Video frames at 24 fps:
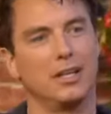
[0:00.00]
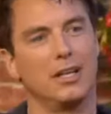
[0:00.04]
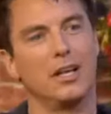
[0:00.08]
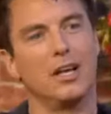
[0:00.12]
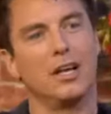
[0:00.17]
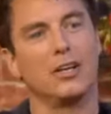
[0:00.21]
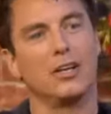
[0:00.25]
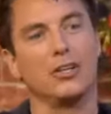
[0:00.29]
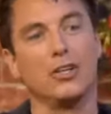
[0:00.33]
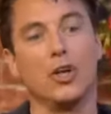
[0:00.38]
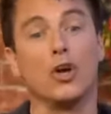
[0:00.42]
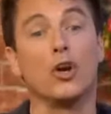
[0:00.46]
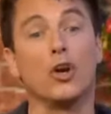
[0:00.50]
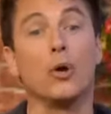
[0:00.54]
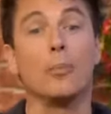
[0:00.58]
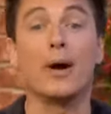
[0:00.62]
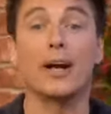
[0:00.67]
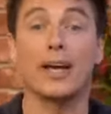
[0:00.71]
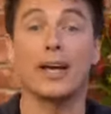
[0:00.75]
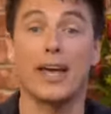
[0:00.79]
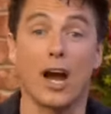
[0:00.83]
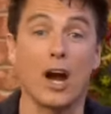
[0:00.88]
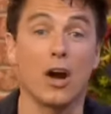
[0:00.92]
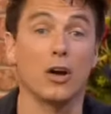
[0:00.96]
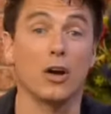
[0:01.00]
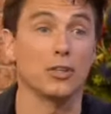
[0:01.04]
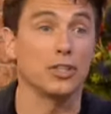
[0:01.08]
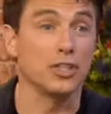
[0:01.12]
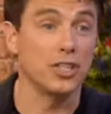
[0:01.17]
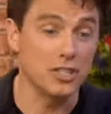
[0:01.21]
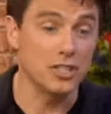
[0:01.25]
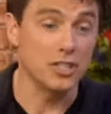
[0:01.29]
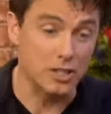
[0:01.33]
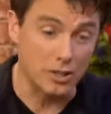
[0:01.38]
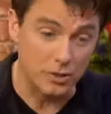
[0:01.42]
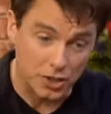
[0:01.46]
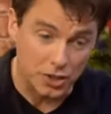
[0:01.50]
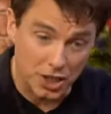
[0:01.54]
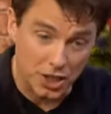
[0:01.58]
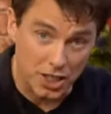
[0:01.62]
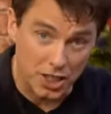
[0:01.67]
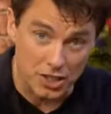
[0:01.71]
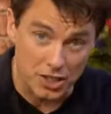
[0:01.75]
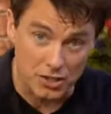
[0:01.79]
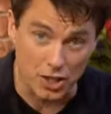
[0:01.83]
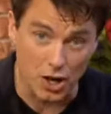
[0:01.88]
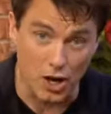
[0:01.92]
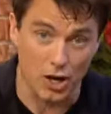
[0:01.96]
Yeah. We'll
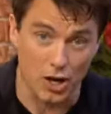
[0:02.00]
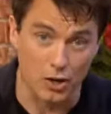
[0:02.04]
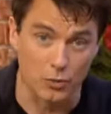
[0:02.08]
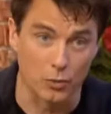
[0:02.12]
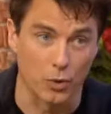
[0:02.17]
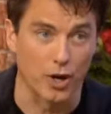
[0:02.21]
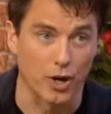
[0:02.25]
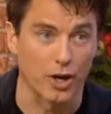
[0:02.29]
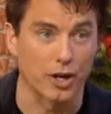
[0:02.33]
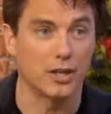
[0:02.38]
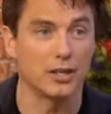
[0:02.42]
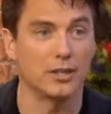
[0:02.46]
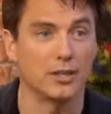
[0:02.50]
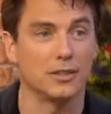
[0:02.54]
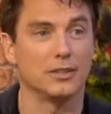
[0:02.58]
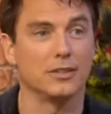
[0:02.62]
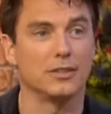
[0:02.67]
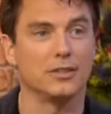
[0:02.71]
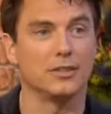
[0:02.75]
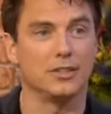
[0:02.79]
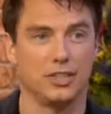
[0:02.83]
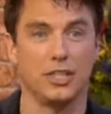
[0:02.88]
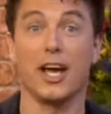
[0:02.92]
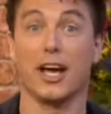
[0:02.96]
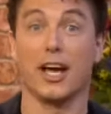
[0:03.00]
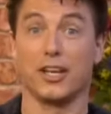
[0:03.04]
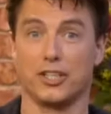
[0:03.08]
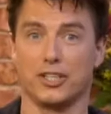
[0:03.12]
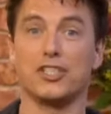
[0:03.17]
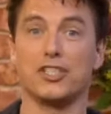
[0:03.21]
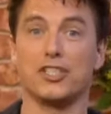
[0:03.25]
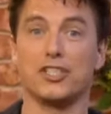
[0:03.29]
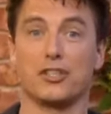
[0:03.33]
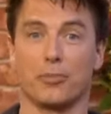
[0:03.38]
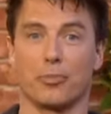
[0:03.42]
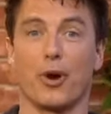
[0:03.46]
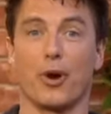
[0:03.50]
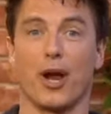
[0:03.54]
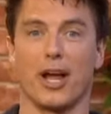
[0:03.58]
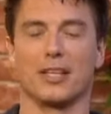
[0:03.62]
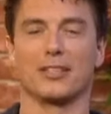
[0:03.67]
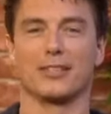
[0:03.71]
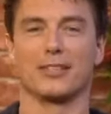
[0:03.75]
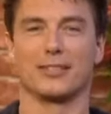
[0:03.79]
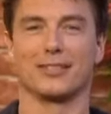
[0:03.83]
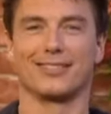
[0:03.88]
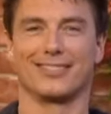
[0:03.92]
say goodbye to you. Have yourselves a lovely weekend. James